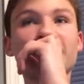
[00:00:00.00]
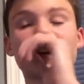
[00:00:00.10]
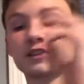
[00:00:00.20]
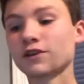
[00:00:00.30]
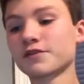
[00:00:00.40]

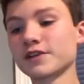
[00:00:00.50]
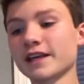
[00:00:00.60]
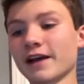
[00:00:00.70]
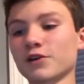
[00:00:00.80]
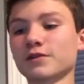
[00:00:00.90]
I started
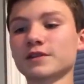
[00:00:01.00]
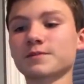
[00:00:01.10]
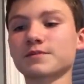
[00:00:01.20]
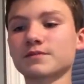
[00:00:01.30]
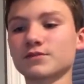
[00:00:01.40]
freaking out over
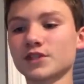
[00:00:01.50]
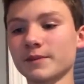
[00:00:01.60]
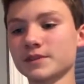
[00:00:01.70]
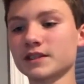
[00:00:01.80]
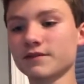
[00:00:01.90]

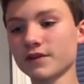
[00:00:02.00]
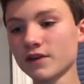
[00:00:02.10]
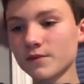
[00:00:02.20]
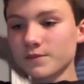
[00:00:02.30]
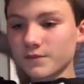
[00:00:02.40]
Champions League
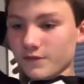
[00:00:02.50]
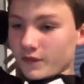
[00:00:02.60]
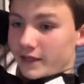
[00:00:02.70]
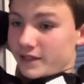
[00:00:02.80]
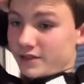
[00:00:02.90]

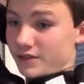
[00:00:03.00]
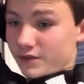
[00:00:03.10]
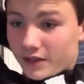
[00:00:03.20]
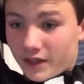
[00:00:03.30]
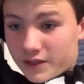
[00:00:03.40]
flares
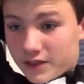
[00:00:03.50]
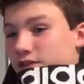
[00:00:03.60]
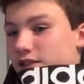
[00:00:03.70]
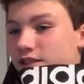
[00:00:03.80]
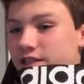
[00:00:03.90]
for nothing.
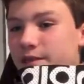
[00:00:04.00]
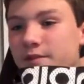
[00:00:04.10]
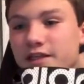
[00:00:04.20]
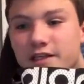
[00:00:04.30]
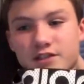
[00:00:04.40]
And then Team
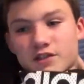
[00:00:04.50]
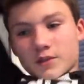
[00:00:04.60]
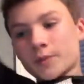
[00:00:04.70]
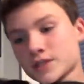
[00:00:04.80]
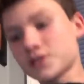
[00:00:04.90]
of the Years
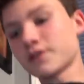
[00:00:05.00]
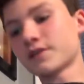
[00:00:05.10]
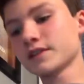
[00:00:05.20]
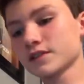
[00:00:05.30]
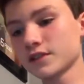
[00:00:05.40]
look much
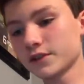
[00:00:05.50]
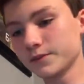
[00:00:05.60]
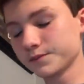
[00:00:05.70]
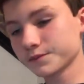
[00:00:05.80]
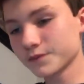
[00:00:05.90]
different, so...